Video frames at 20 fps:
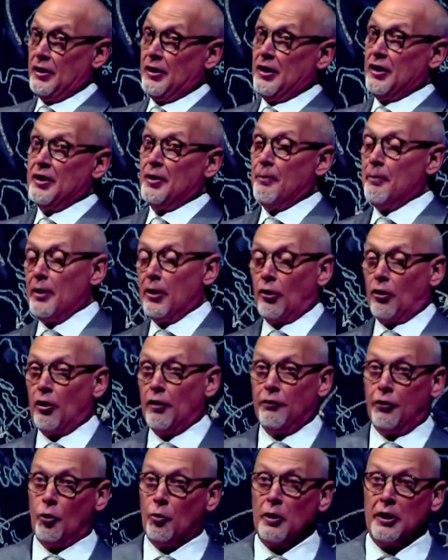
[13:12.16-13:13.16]
in the middle of
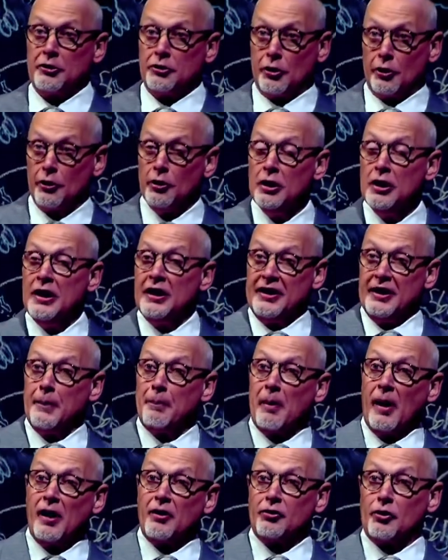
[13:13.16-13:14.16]
the winter, the
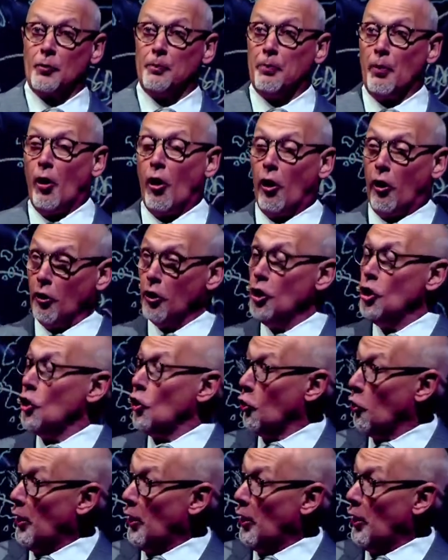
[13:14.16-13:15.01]
Apostle Paul, who